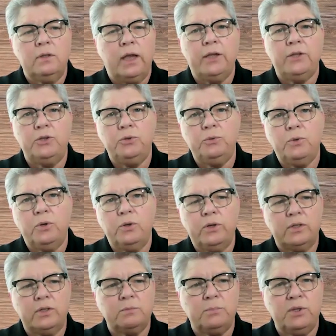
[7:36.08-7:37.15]
And you are
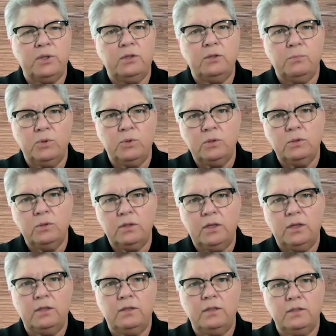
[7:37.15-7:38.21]
expendable
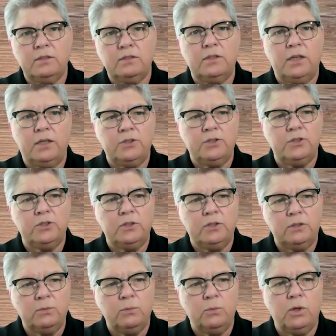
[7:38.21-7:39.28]
in this
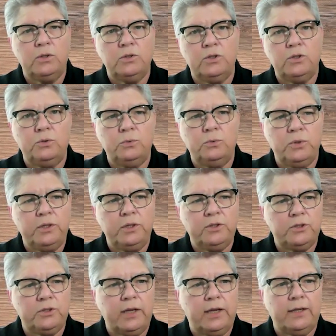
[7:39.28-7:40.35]
nation once you
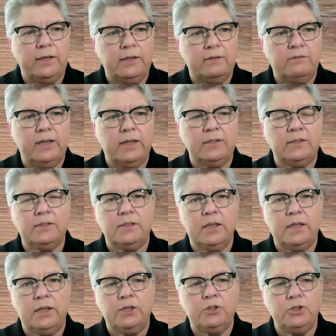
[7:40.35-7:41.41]
reach that advanced
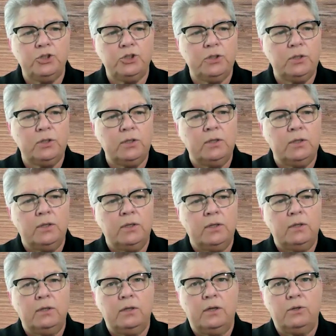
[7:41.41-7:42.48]
age.
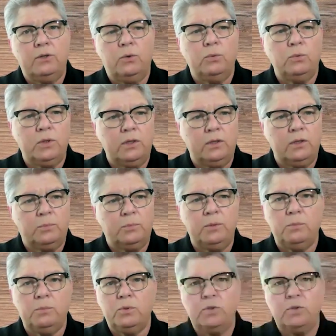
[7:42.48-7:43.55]
And only the
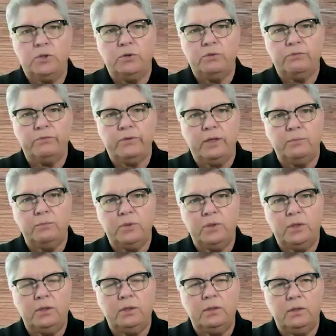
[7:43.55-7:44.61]
people in your
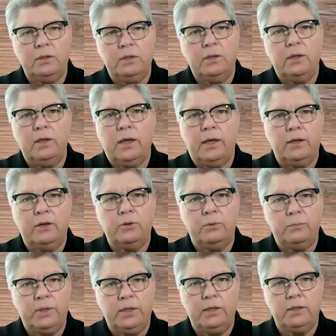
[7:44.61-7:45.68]
family and are
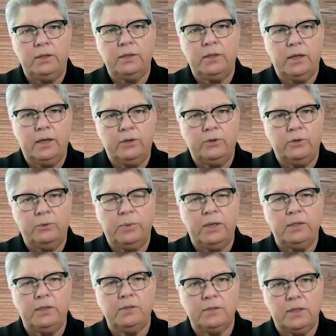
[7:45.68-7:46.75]
immediately at your
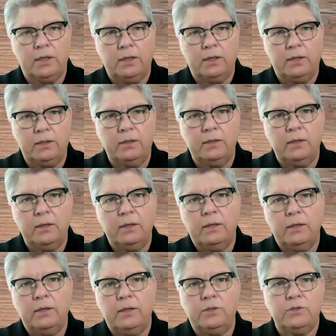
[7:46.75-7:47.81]
bedside
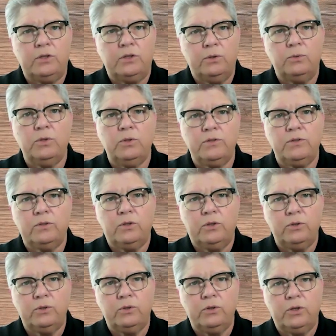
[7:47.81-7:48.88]
is the only
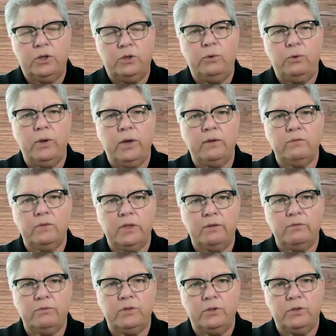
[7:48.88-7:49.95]
security you have
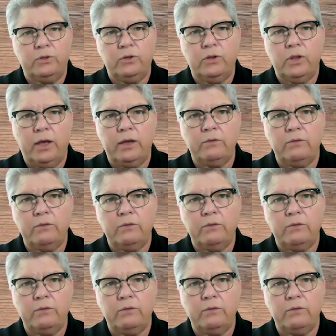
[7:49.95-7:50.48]
left in your life.